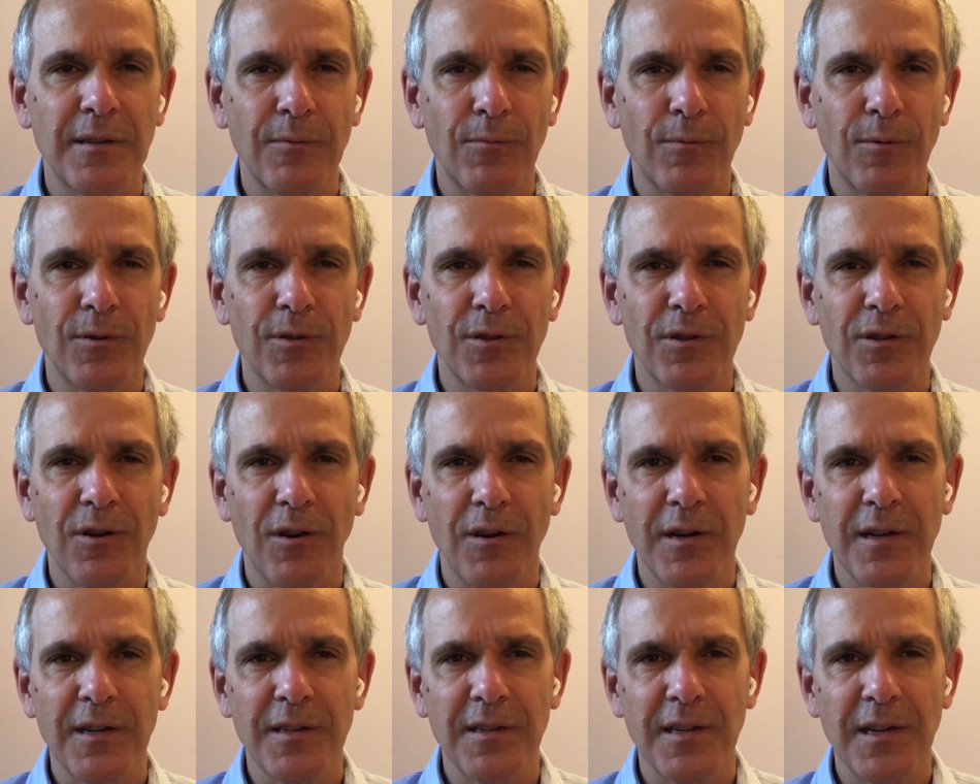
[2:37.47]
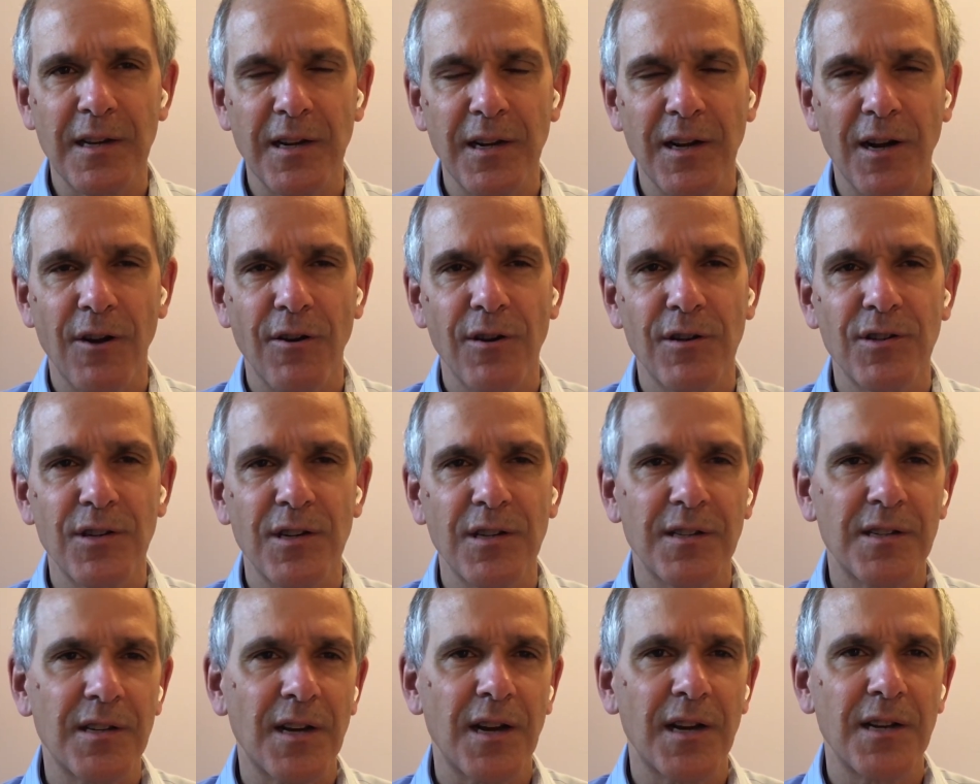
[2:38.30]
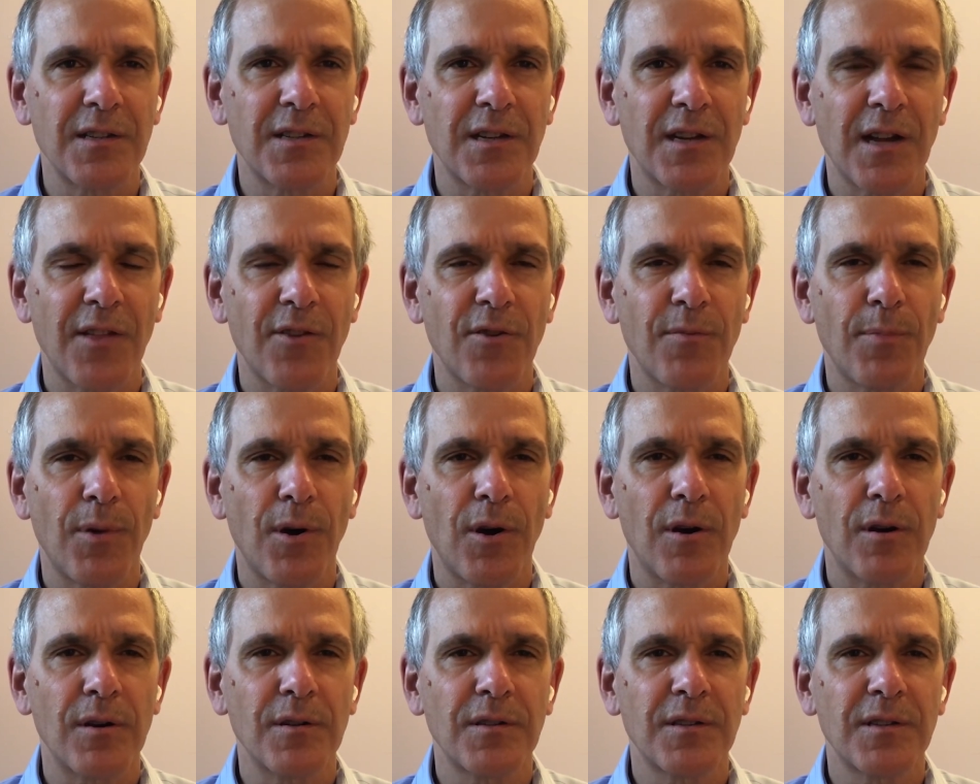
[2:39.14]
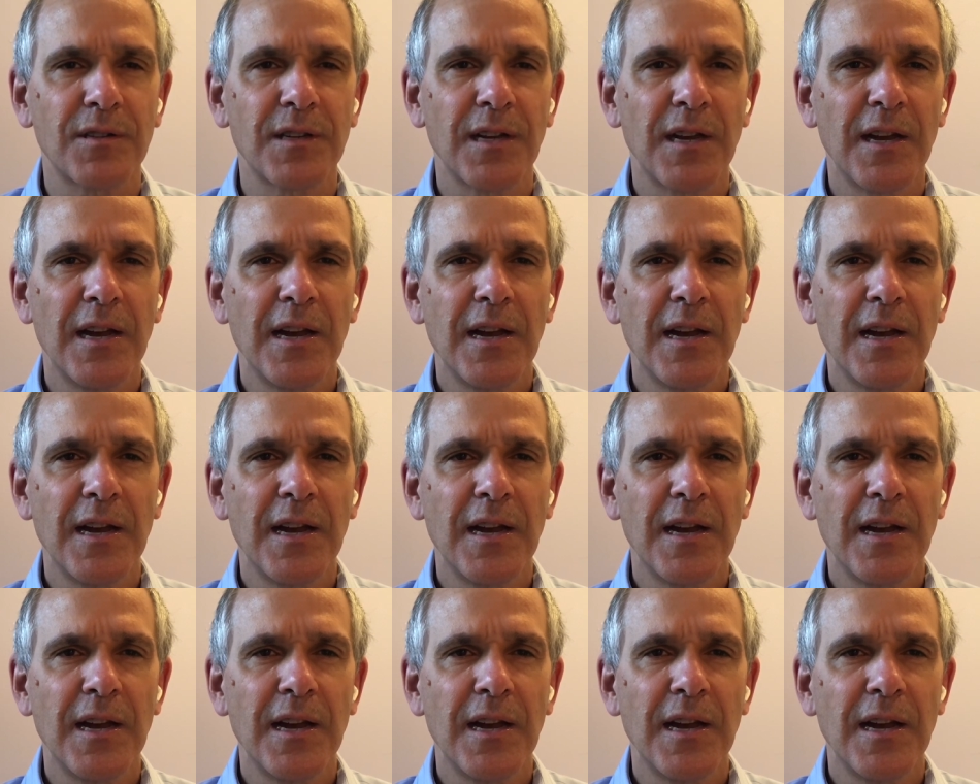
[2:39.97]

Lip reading: we're starting to see encouraging signs in other parts.